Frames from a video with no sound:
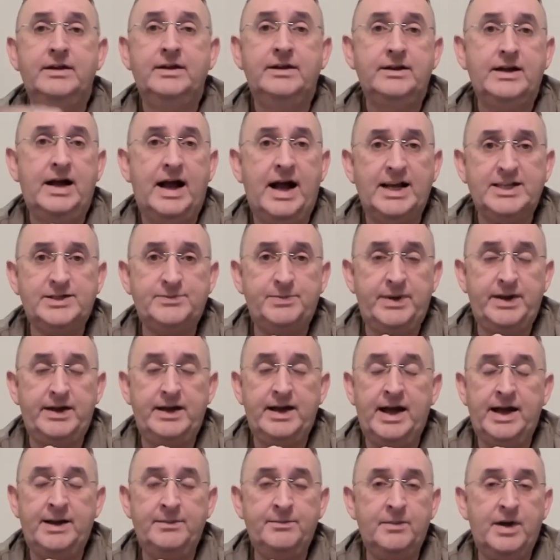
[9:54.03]
ask me.
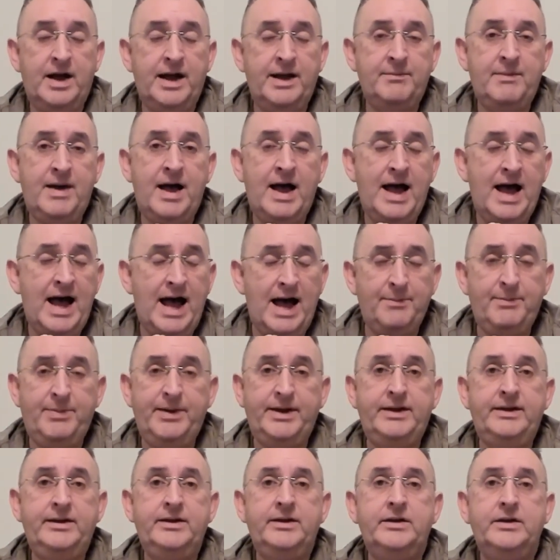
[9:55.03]
I'm
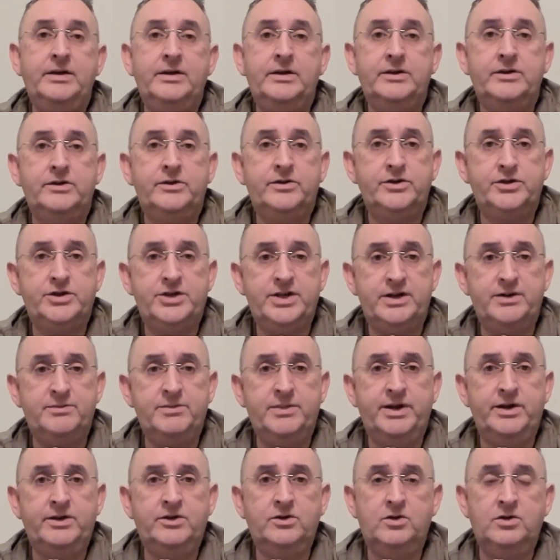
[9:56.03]
happy to share
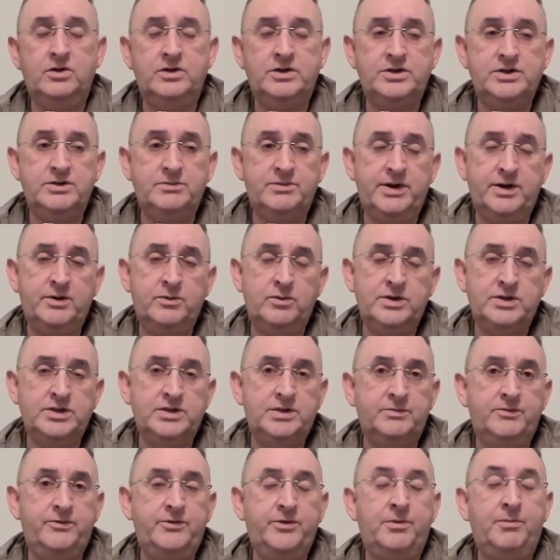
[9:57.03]
my knowledge and my
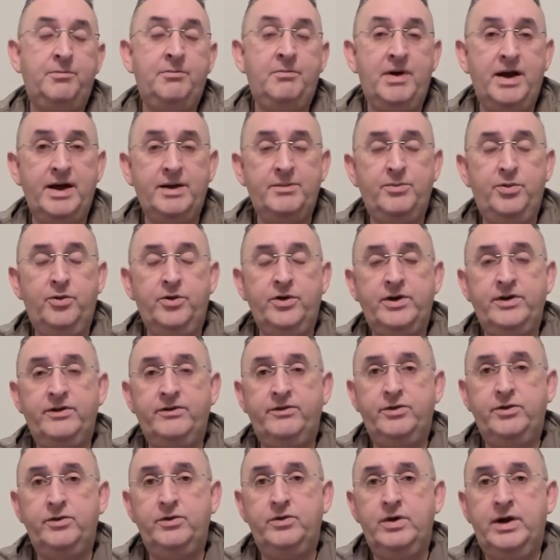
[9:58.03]
wisdom from my point of
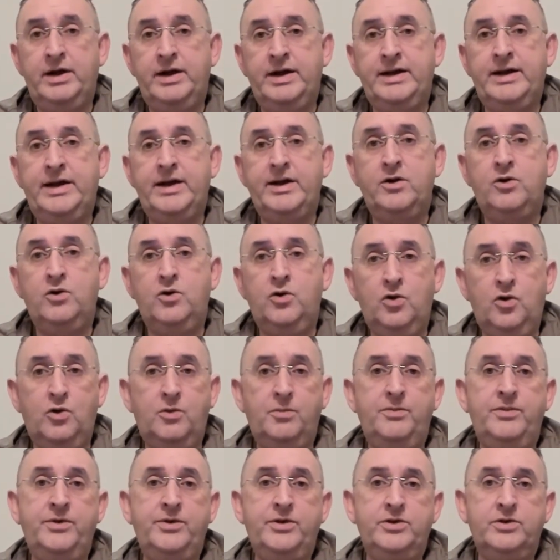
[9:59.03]
view, and I
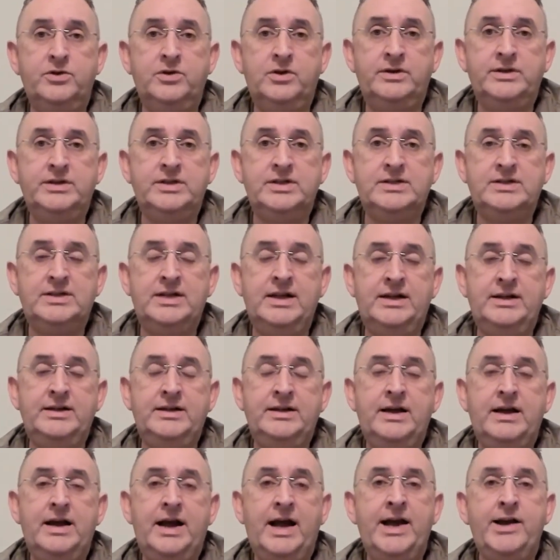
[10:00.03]
hope that you'll
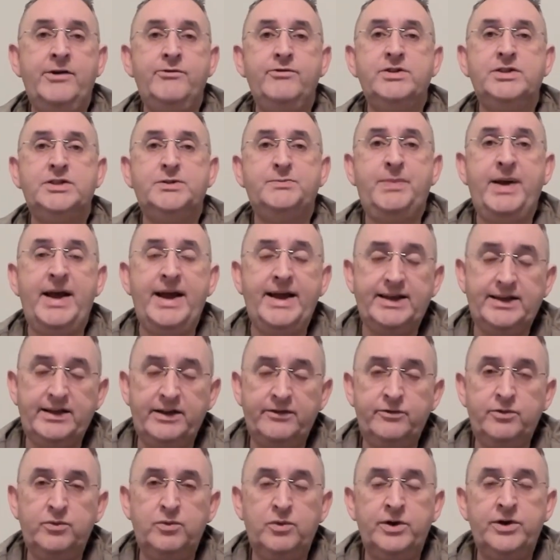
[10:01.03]
understand. I respect
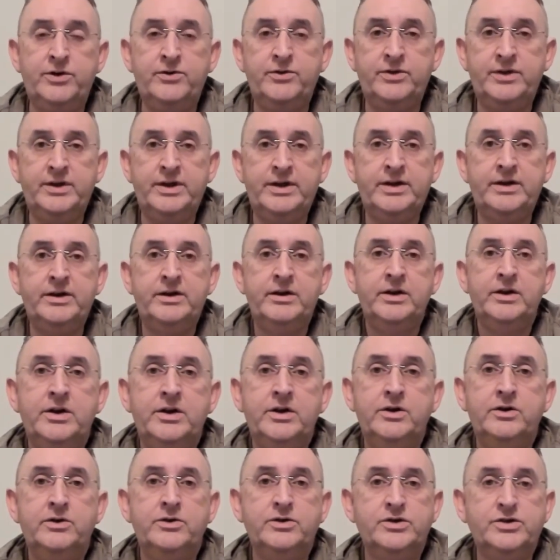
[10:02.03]
everyone out there
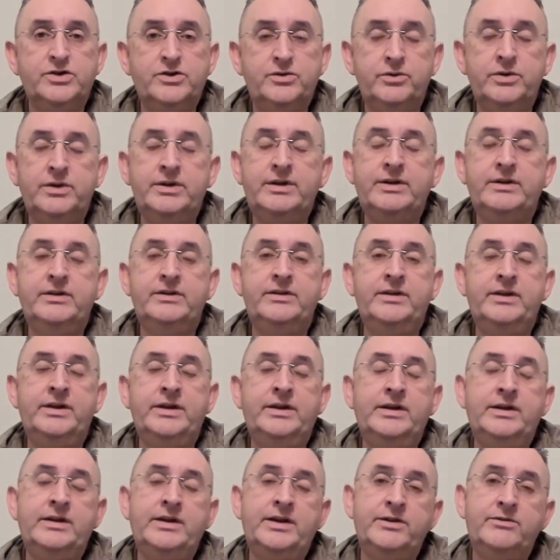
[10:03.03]
who's doing their
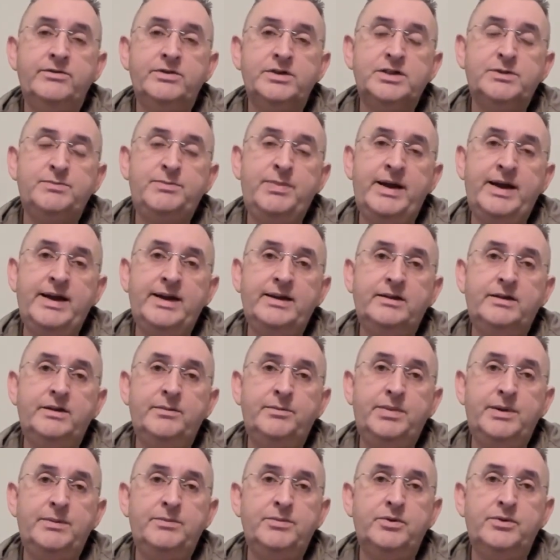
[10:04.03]
thing, and I respect the
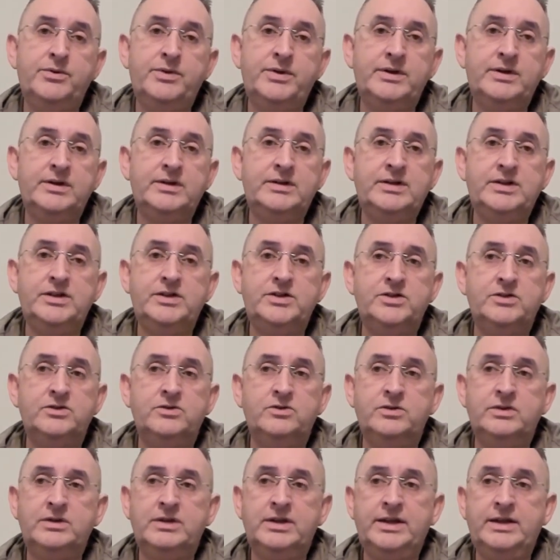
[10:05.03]
people that are teaching
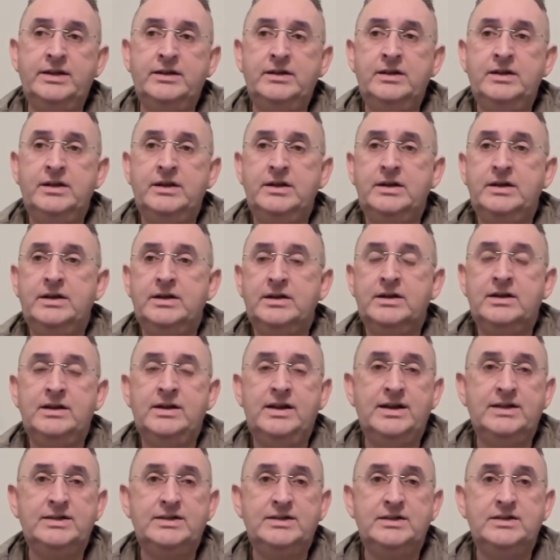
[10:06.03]
online
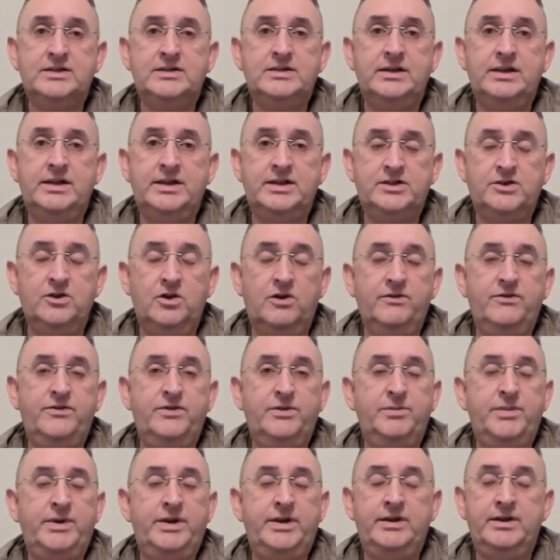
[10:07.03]
classes. It's not
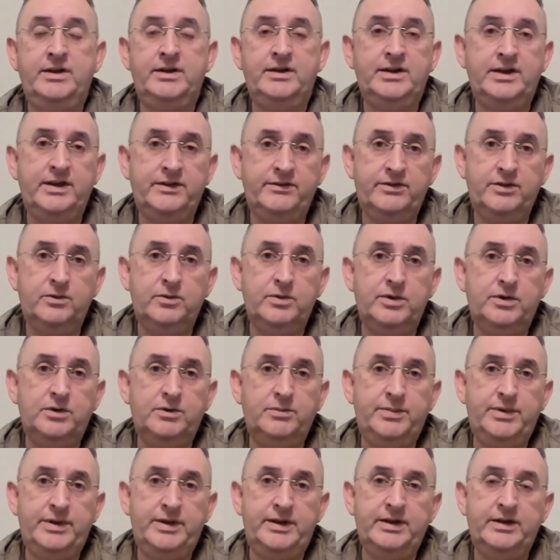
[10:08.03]
for me, it never will
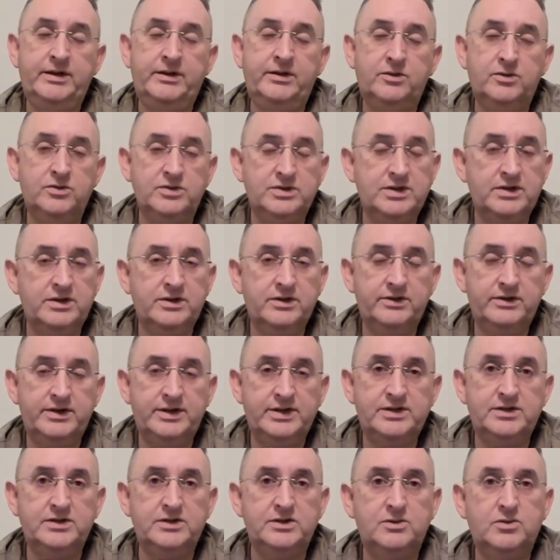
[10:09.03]
be, and those are the
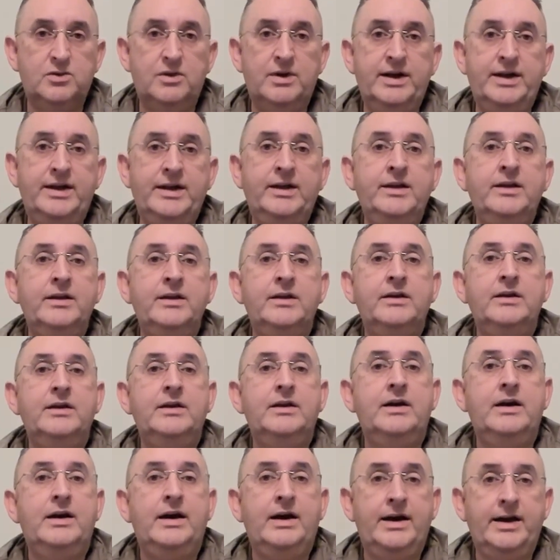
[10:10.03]
reasons why
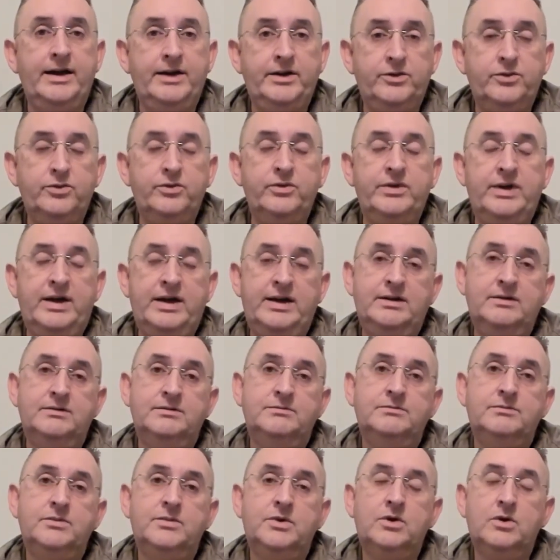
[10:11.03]
I do that.
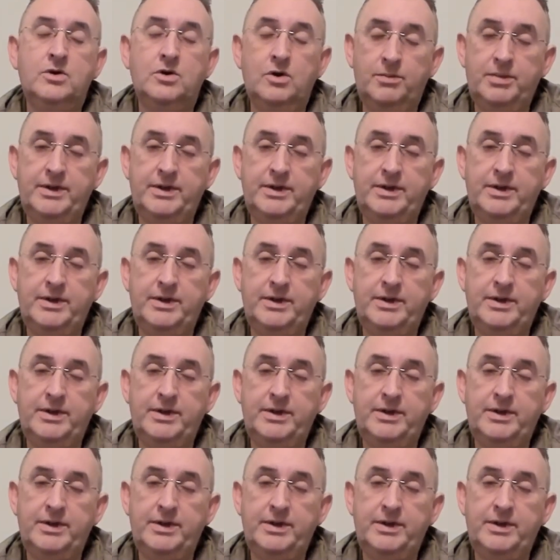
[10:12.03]
God